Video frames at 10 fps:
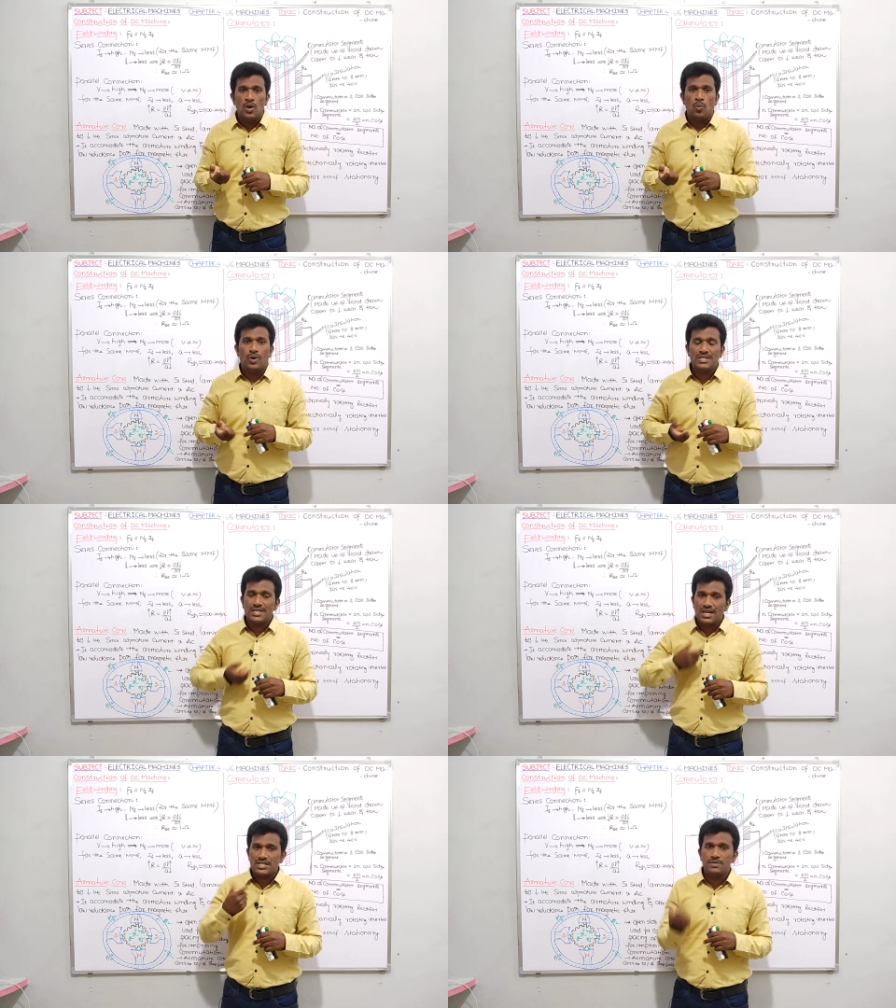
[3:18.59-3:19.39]
what is the
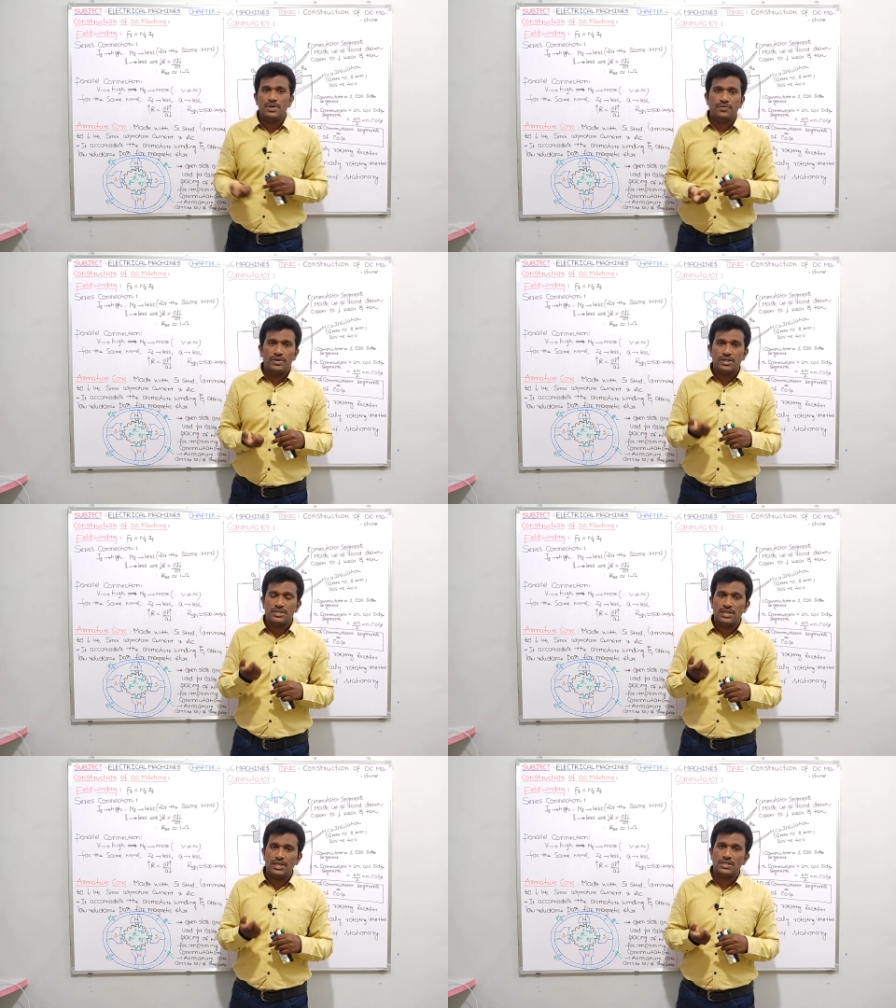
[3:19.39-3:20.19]
relation between the
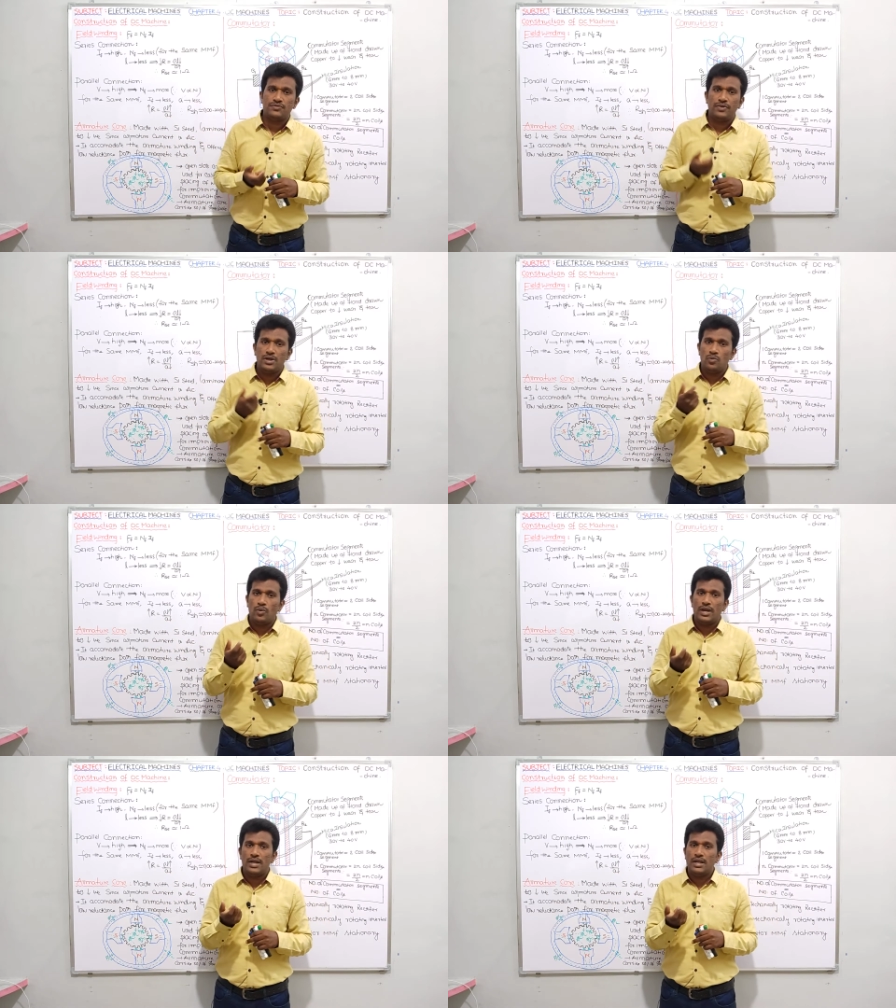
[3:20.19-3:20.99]
series field
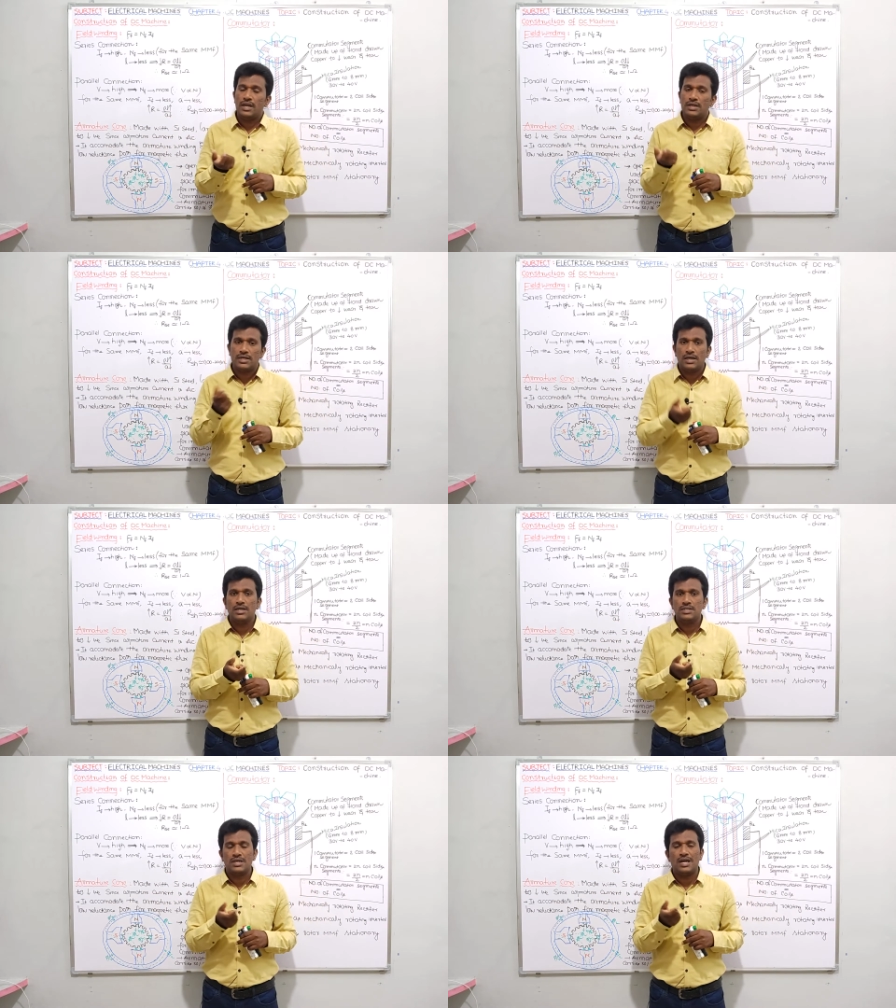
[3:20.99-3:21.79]
winding
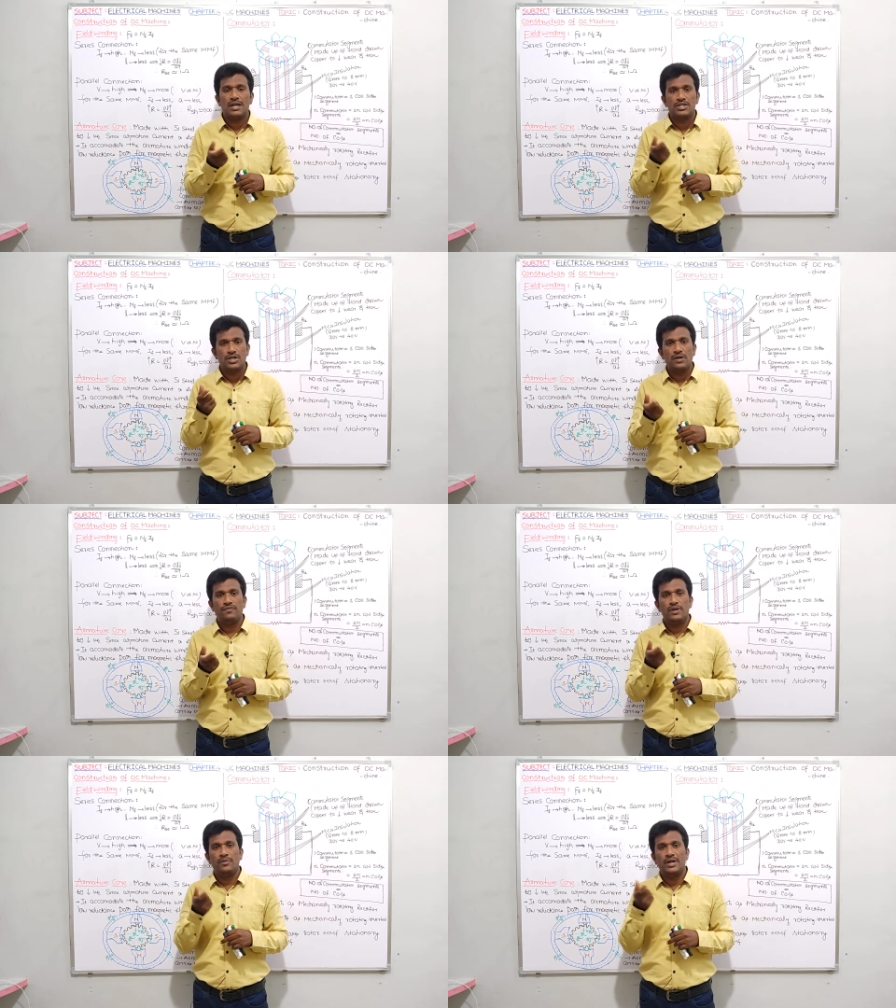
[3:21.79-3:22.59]
turns and the shunt
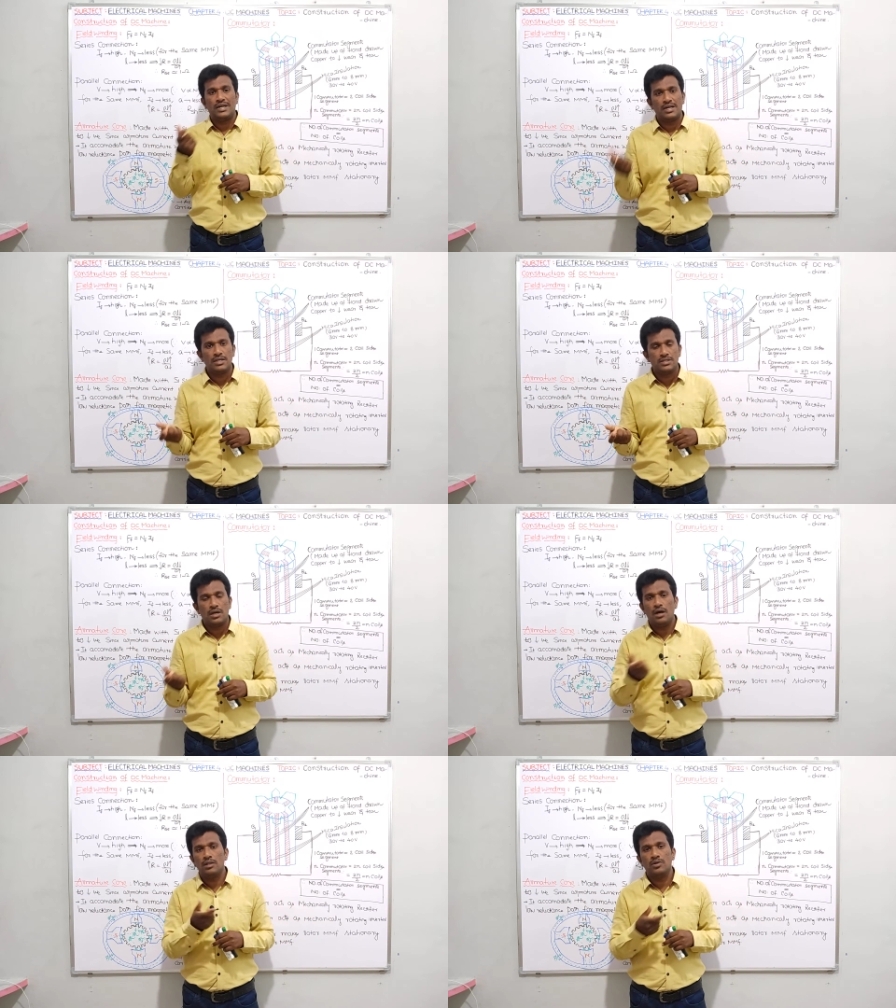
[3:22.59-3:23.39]
field winding turns,
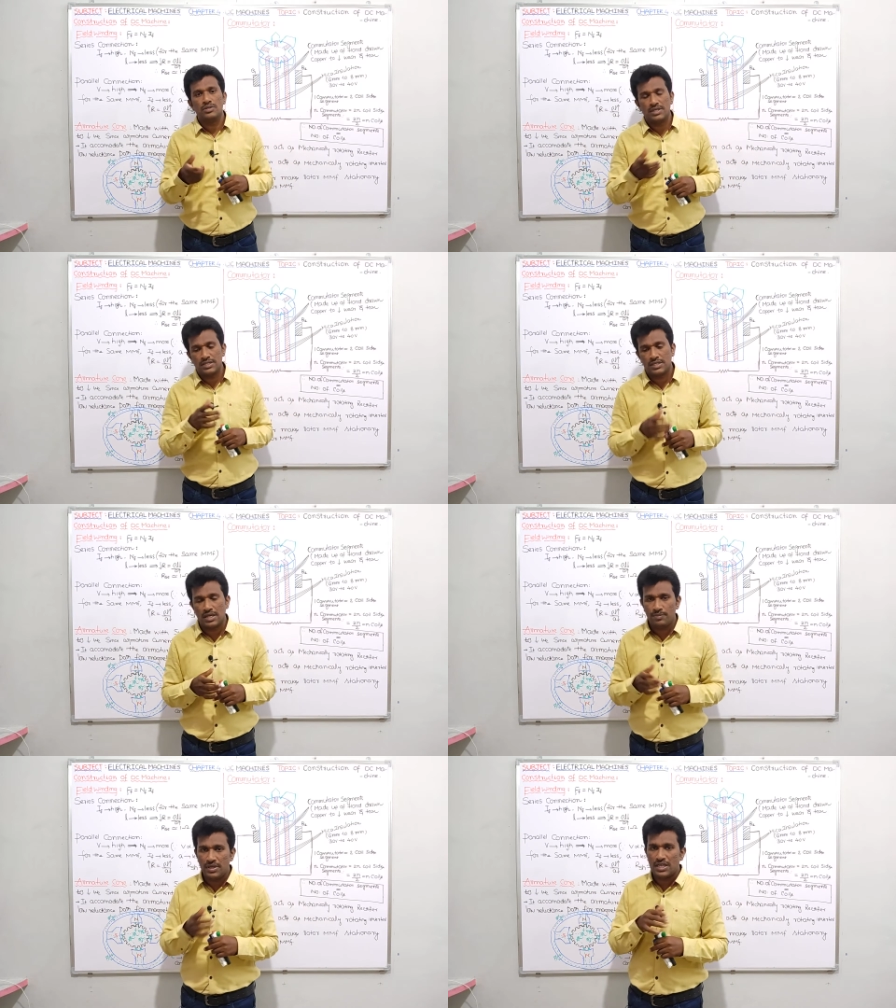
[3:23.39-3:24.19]
all those things
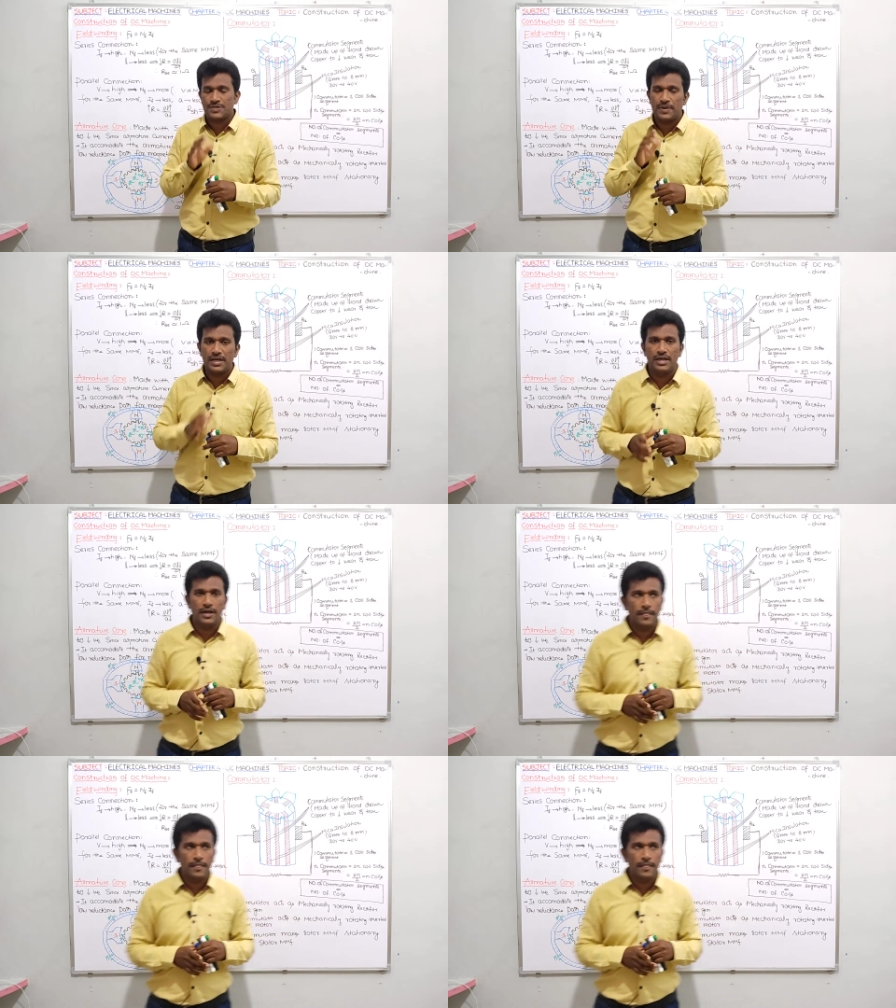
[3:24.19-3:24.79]
can be explained